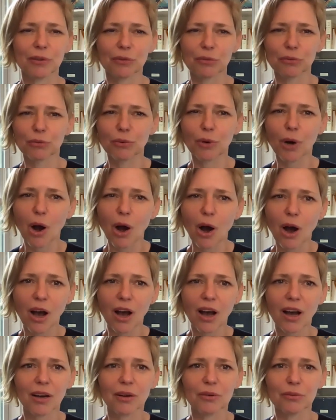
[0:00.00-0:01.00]

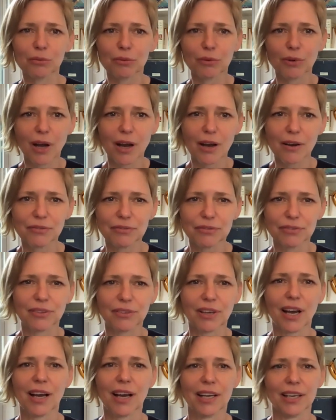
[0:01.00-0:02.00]
raw rough
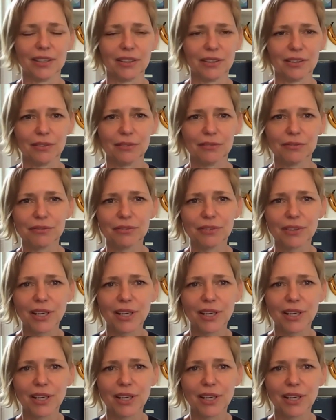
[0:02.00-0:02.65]
kind of